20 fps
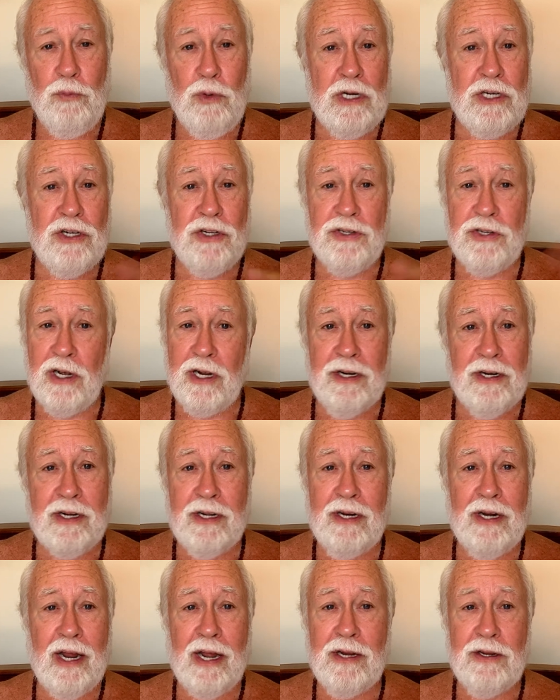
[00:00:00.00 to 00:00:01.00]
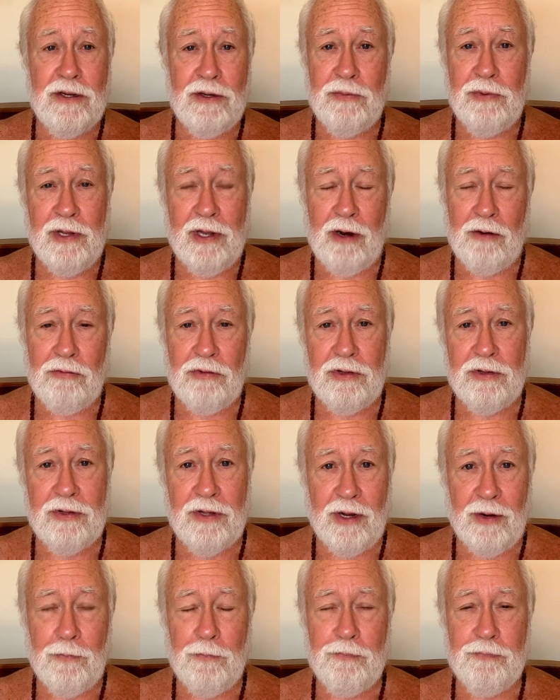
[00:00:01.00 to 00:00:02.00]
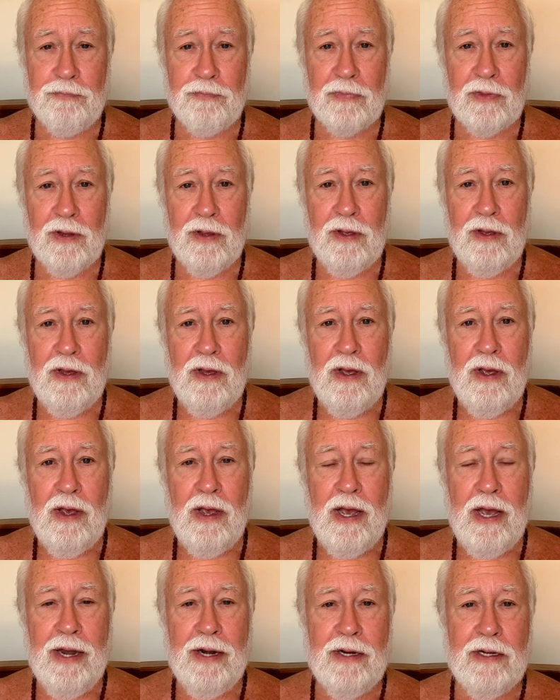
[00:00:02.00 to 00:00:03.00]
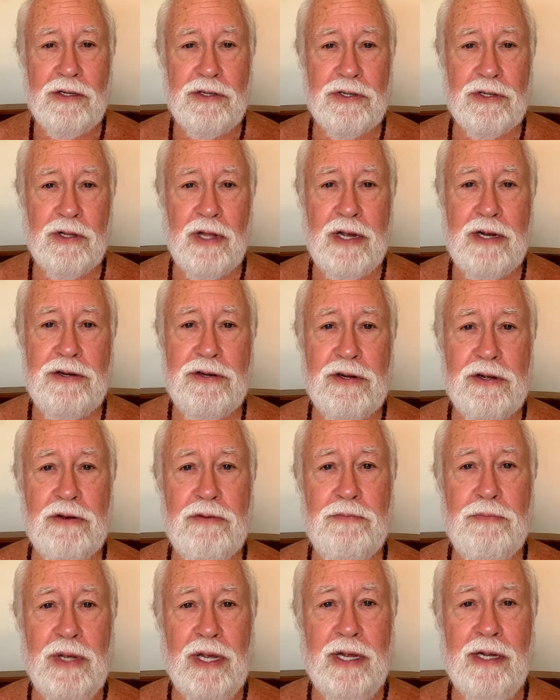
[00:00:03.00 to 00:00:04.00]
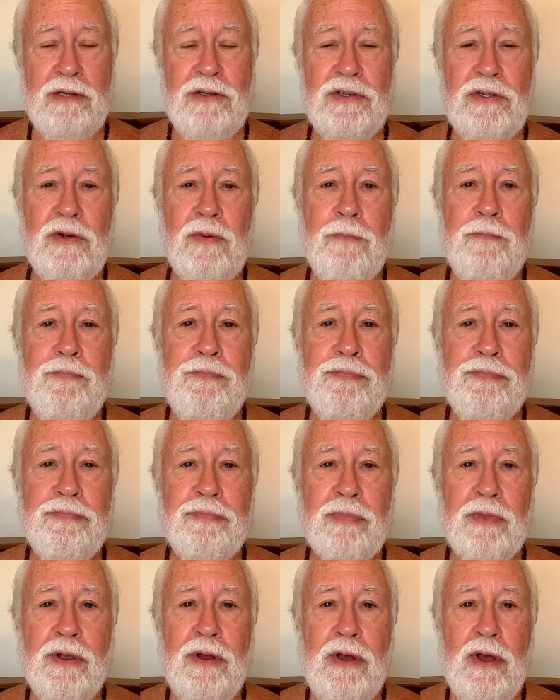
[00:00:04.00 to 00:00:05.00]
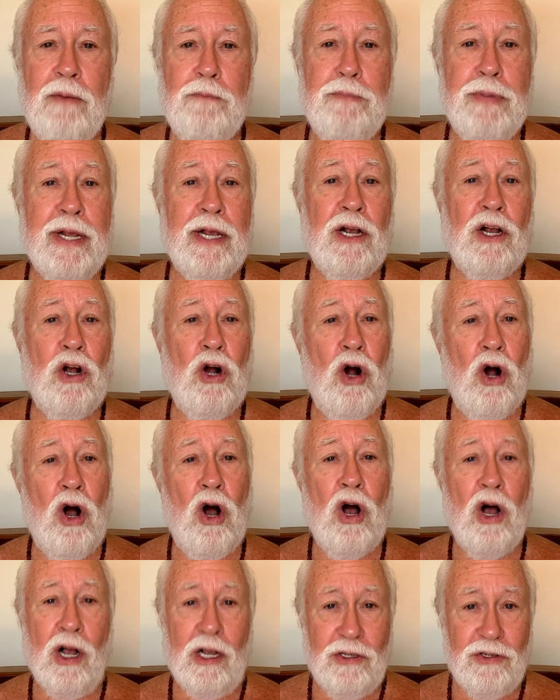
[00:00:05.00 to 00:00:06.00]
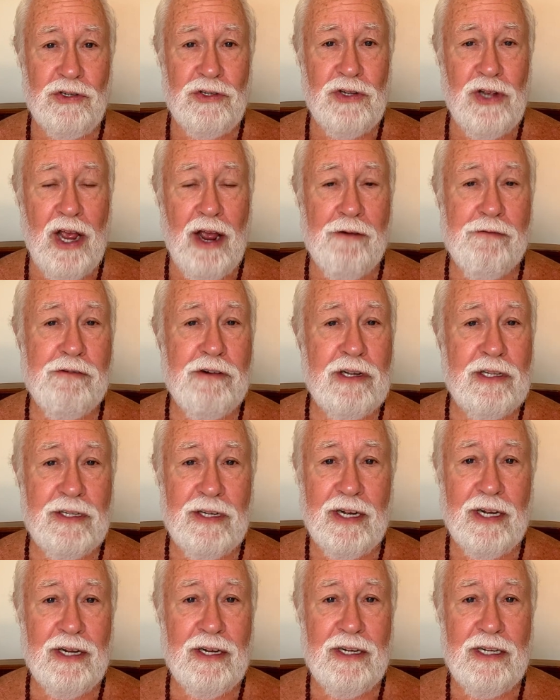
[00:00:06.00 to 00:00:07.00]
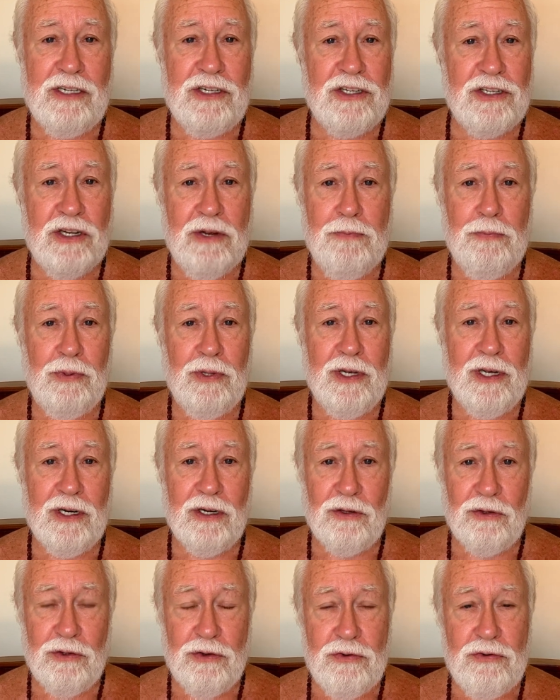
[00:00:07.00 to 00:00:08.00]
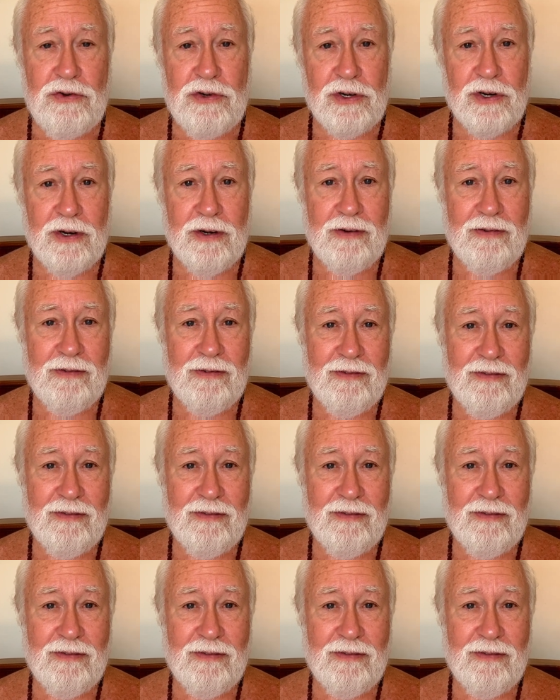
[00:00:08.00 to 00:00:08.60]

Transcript: which is unconnected with everything. And Aslesha means because everything is simply an illusion,